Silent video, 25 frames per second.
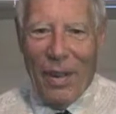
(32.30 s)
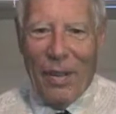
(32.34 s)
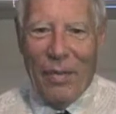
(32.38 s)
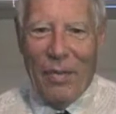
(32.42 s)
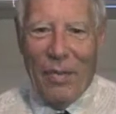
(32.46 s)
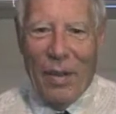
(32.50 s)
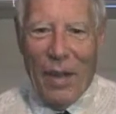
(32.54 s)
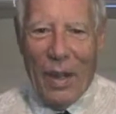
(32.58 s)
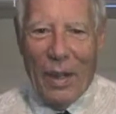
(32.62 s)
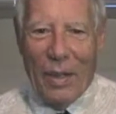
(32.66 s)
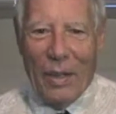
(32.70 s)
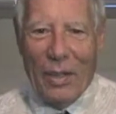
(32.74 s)

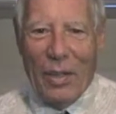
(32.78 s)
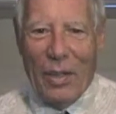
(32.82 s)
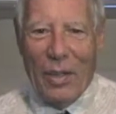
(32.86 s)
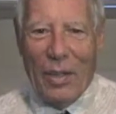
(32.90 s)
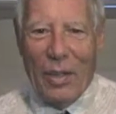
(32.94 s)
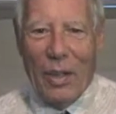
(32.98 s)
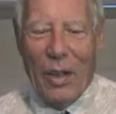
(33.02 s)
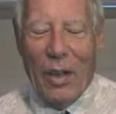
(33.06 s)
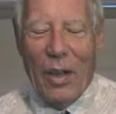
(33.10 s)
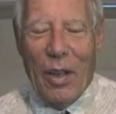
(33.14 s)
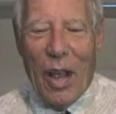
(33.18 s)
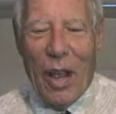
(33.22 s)

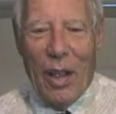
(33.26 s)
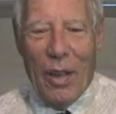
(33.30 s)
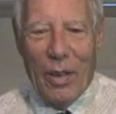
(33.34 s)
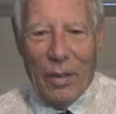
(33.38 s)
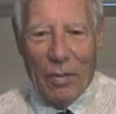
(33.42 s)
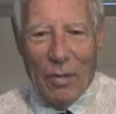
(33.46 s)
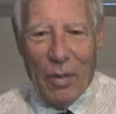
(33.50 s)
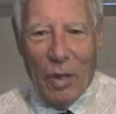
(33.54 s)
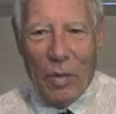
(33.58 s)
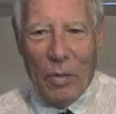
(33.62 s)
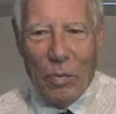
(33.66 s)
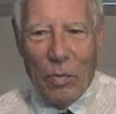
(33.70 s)
fast
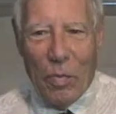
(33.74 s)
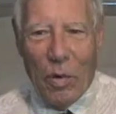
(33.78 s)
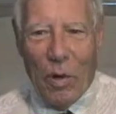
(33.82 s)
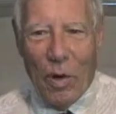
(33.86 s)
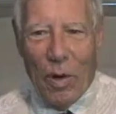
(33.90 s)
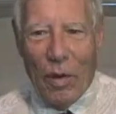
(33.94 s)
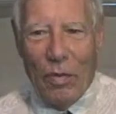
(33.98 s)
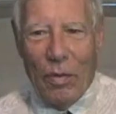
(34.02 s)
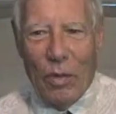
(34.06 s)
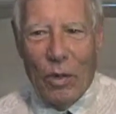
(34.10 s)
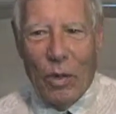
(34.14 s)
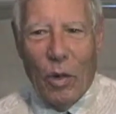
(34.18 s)
as
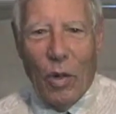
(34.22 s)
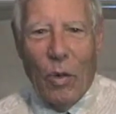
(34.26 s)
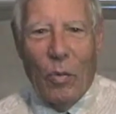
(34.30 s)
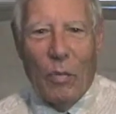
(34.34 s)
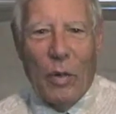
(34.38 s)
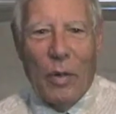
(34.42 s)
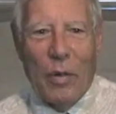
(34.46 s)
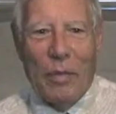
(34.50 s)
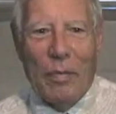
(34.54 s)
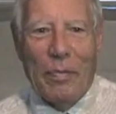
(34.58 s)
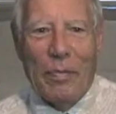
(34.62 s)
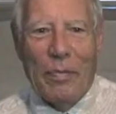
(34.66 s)
part of
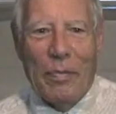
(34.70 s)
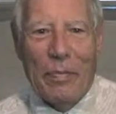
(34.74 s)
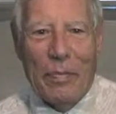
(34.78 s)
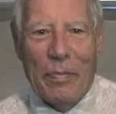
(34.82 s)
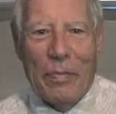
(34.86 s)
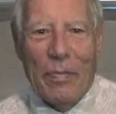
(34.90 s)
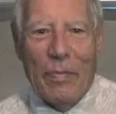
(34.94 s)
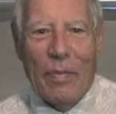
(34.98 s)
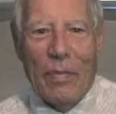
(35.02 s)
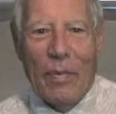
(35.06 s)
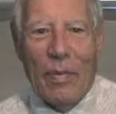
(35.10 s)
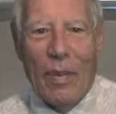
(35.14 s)
atonement.
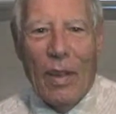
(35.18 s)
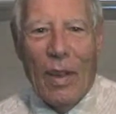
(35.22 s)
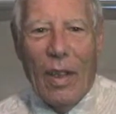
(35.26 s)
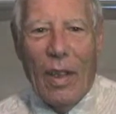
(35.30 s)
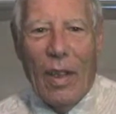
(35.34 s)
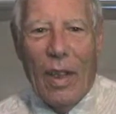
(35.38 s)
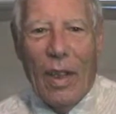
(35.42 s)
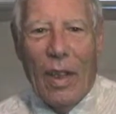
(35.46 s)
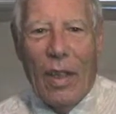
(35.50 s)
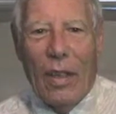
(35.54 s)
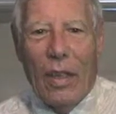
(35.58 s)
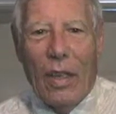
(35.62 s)

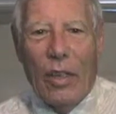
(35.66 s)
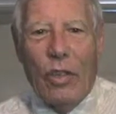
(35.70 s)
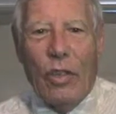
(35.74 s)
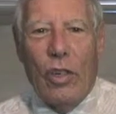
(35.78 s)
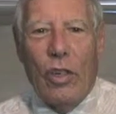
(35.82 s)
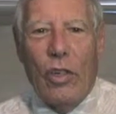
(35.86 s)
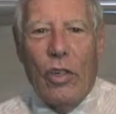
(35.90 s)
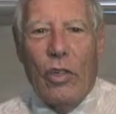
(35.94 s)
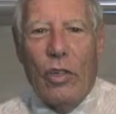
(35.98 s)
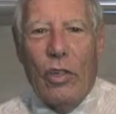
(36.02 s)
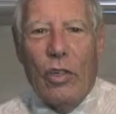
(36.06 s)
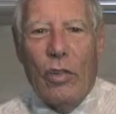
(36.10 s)
Then
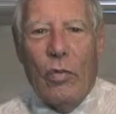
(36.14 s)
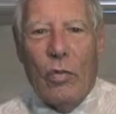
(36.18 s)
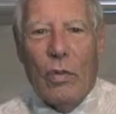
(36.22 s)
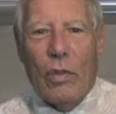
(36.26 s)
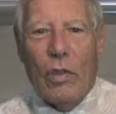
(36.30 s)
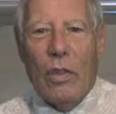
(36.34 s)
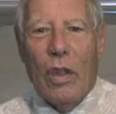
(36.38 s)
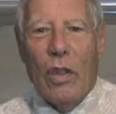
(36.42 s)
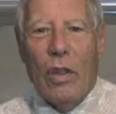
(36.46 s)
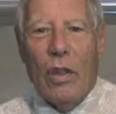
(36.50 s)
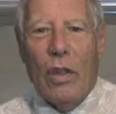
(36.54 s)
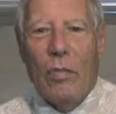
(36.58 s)
Jesus
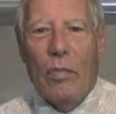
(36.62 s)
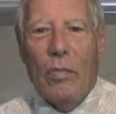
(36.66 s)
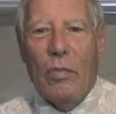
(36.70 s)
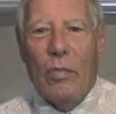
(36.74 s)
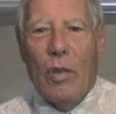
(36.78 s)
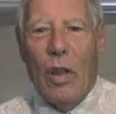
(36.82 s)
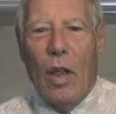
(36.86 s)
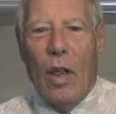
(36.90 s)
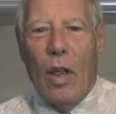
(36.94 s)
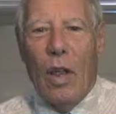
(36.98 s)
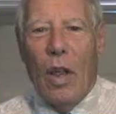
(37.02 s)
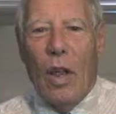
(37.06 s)
was led
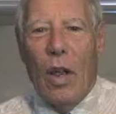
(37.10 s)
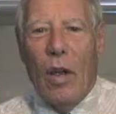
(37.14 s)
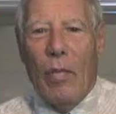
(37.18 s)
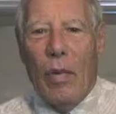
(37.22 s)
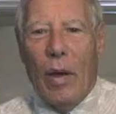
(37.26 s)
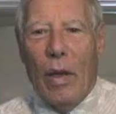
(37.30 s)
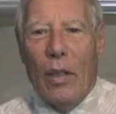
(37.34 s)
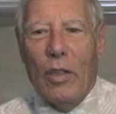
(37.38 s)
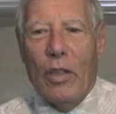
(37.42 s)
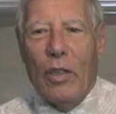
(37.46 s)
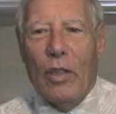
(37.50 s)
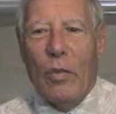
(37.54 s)
up
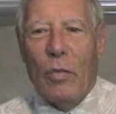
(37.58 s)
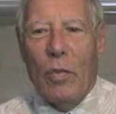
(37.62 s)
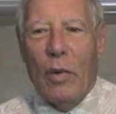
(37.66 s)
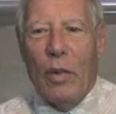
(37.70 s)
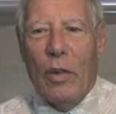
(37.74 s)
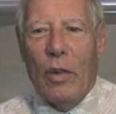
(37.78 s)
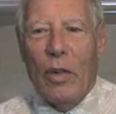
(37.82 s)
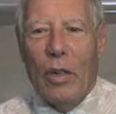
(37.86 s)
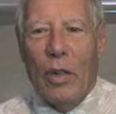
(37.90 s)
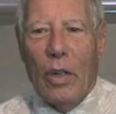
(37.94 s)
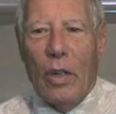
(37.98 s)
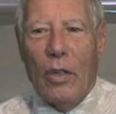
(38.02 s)
by the
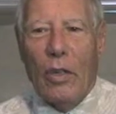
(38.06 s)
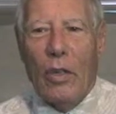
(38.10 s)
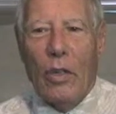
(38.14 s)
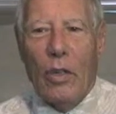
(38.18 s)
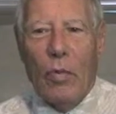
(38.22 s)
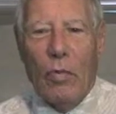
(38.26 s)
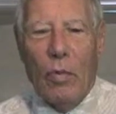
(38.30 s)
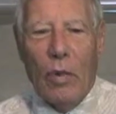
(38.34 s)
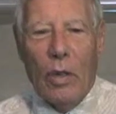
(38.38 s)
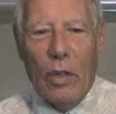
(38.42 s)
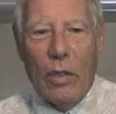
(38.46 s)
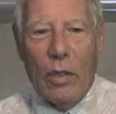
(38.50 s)
Spirit into
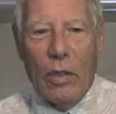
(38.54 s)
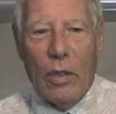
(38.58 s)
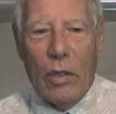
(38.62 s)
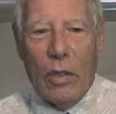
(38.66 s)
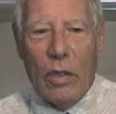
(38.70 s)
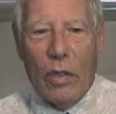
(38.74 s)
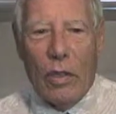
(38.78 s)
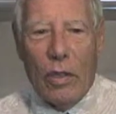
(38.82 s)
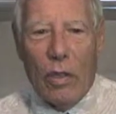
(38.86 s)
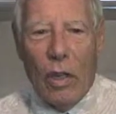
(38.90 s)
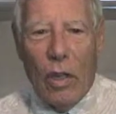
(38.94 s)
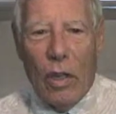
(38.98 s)
the
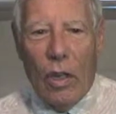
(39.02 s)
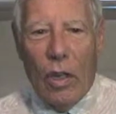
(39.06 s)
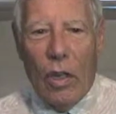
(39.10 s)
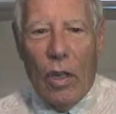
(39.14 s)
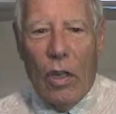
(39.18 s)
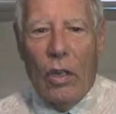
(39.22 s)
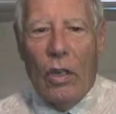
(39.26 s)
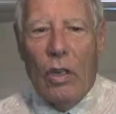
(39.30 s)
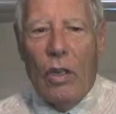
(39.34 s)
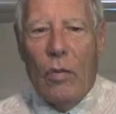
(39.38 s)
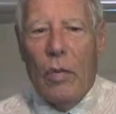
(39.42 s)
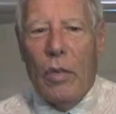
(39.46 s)
wilderness
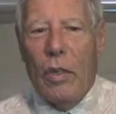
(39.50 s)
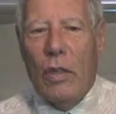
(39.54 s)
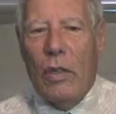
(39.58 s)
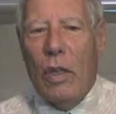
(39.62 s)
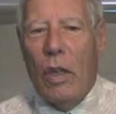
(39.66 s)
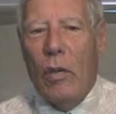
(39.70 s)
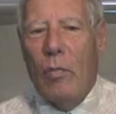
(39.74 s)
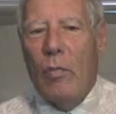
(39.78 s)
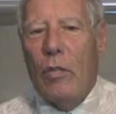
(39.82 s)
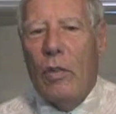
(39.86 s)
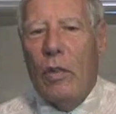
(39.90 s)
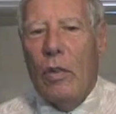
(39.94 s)
to be
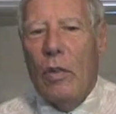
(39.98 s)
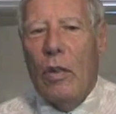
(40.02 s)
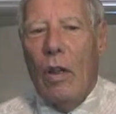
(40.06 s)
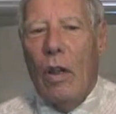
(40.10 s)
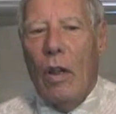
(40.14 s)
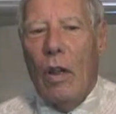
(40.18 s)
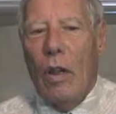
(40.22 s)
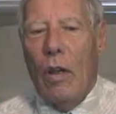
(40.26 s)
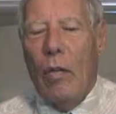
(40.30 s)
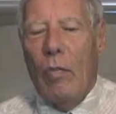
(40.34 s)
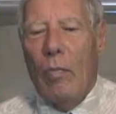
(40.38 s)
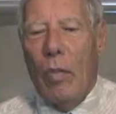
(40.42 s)
tempted
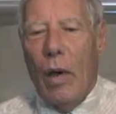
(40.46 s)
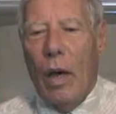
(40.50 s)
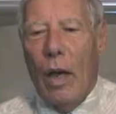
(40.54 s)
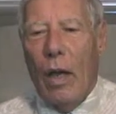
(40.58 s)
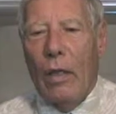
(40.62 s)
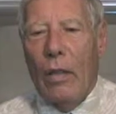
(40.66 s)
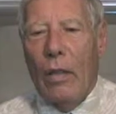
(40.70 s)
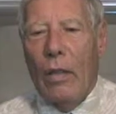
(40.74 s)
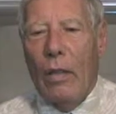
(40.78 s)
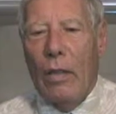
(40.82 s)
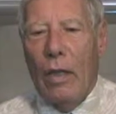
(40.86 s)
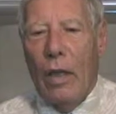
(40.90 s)

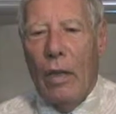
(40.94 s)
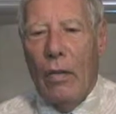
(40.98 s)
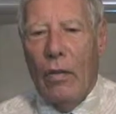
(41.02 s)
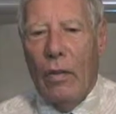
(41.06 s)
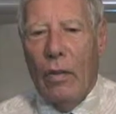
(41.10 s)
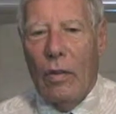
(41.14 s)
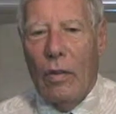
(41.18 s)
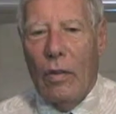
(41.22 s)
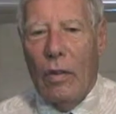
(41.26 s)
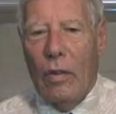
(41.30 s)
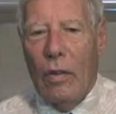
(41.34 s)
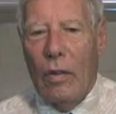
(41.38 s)
by the
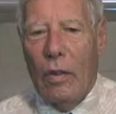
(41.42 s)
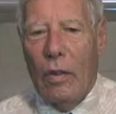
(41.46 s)
devil.